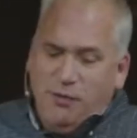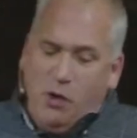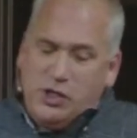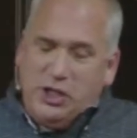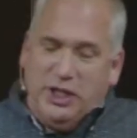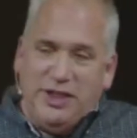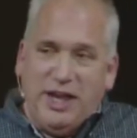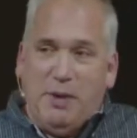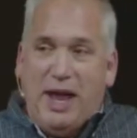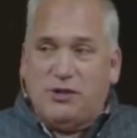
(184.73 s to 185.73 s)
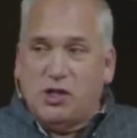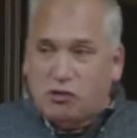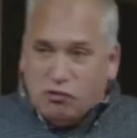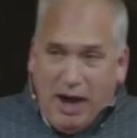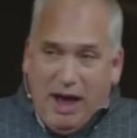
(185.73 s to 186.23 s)
fortunately, they would have to
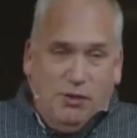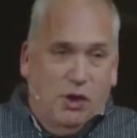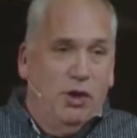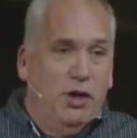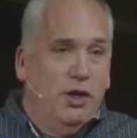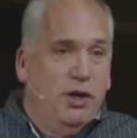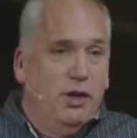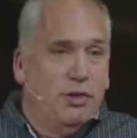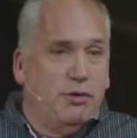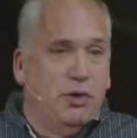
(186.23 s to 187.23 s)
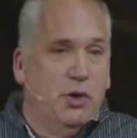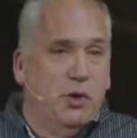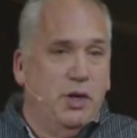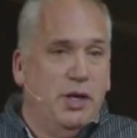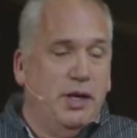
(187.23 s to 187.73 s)
travel
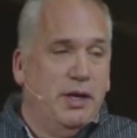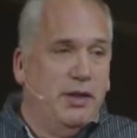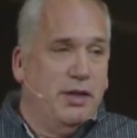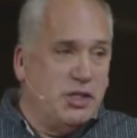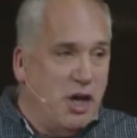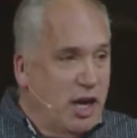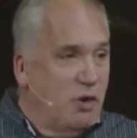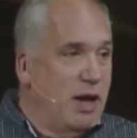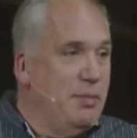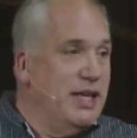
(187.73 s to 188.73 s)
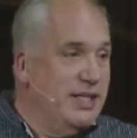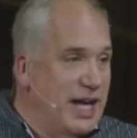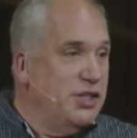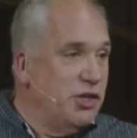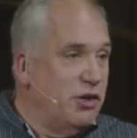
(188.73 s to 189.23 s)
through the Saudi Arabian
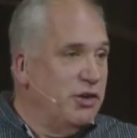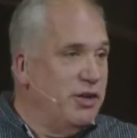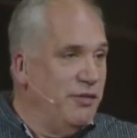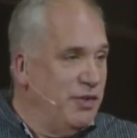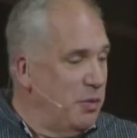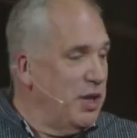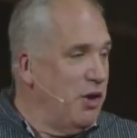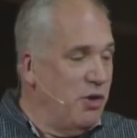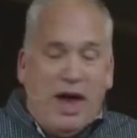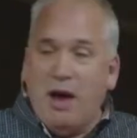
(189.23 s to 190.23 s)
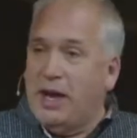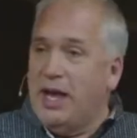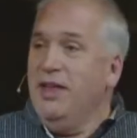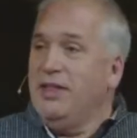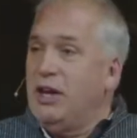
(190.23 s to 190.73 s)
desert if they were going to go that
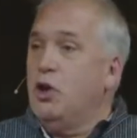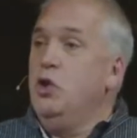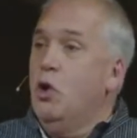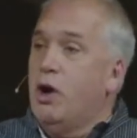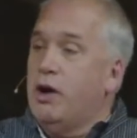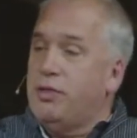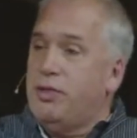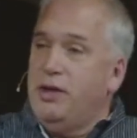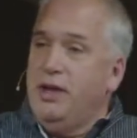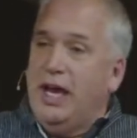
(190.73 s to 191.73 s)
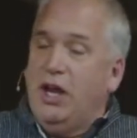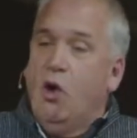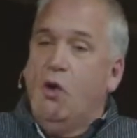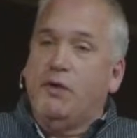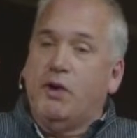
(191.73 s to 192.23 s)
way. They had to go north
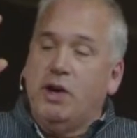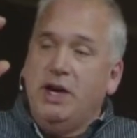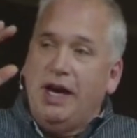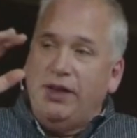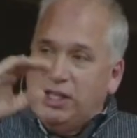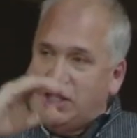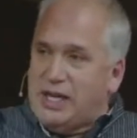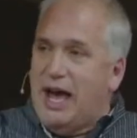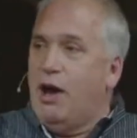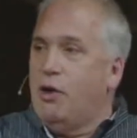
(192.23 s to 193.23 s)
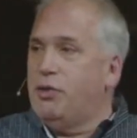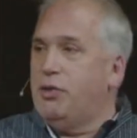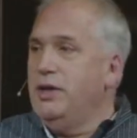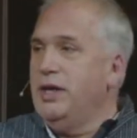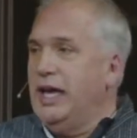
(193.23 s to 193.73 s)
and over and then
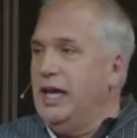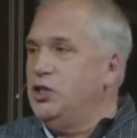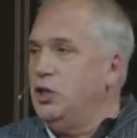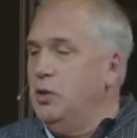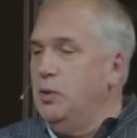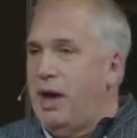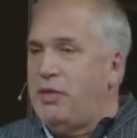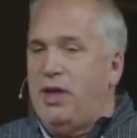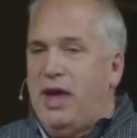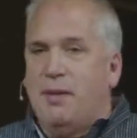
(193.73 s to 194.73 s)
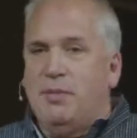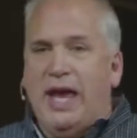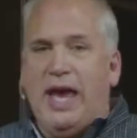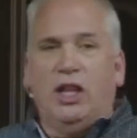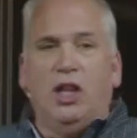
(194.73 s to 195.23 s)
south into
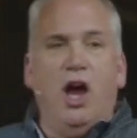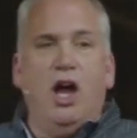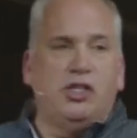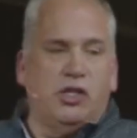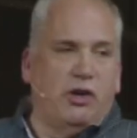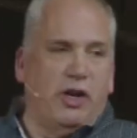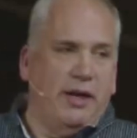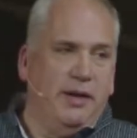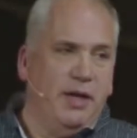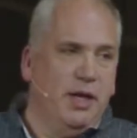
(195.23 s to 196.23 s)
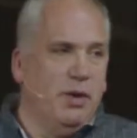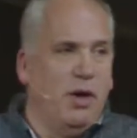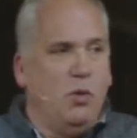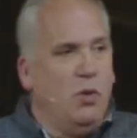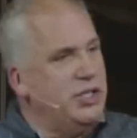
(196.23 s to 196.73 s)
Bethlehem. And they had a long journey.
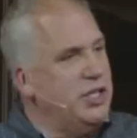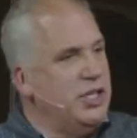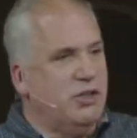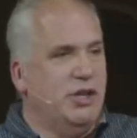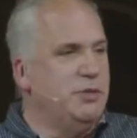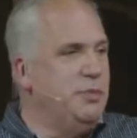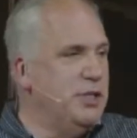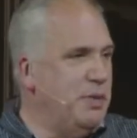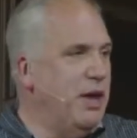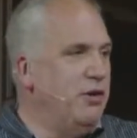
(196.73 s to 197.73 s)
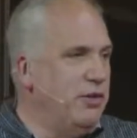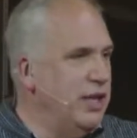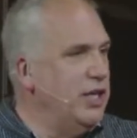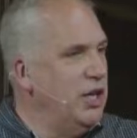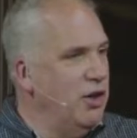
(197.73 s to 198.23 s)
But what says Christmas better
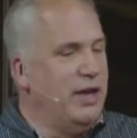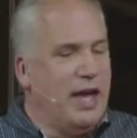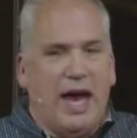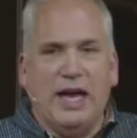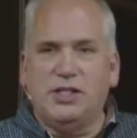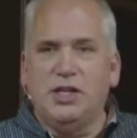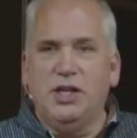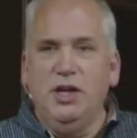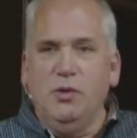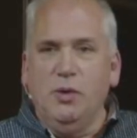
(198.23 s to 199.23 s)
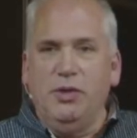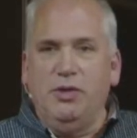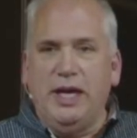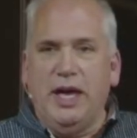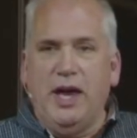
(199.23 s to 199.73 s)
than, you know, the guys
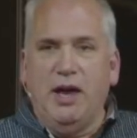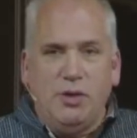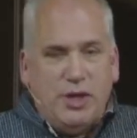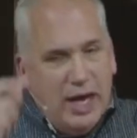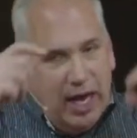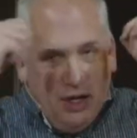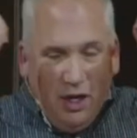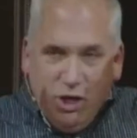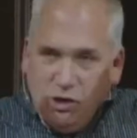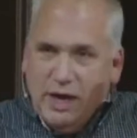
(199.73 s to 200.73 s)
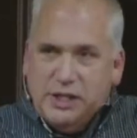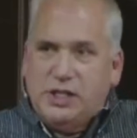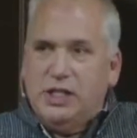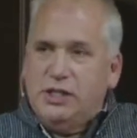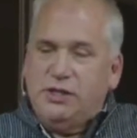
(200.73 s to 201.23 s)
with the, uh, with the
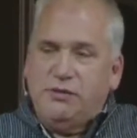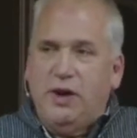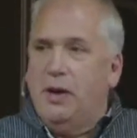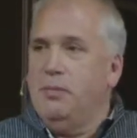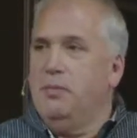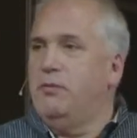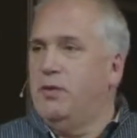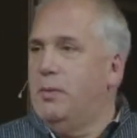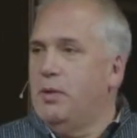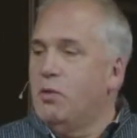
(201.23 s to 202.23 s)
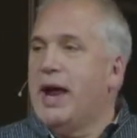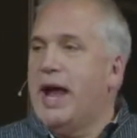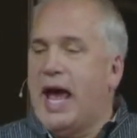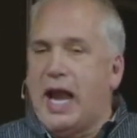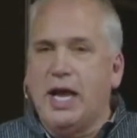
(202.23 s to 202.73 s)
headdresses from, from
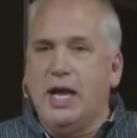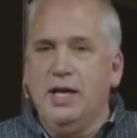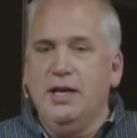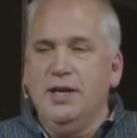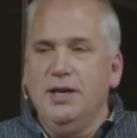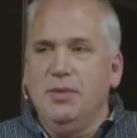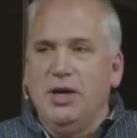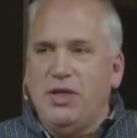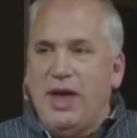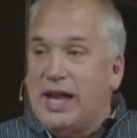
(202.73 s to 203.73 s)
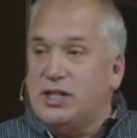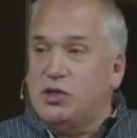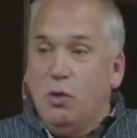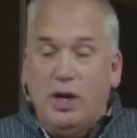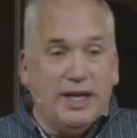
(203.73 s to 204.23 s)
Iran. But
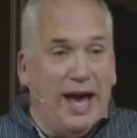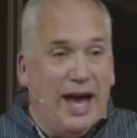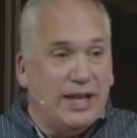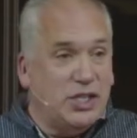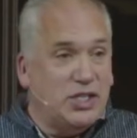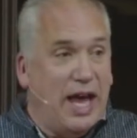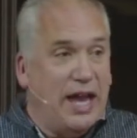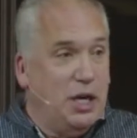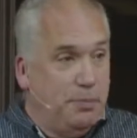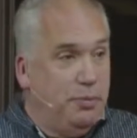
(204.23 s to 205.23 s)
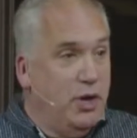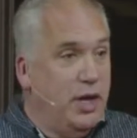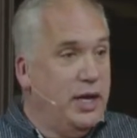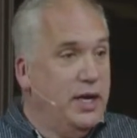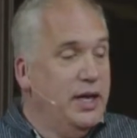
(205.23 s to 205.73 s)
that's what God decided to
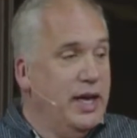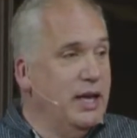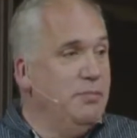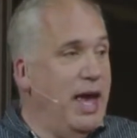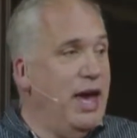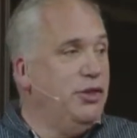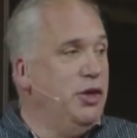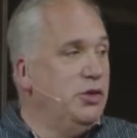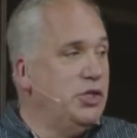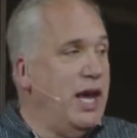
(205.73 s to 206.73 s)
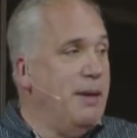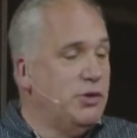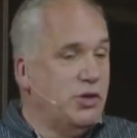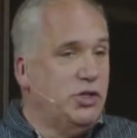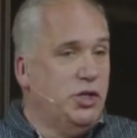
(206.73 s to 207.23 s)
put in Matthew
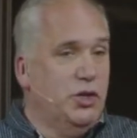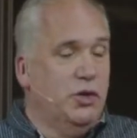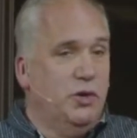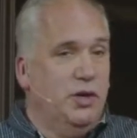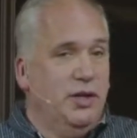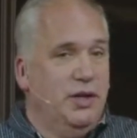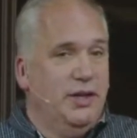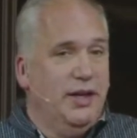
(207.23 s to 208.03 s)
chapter 2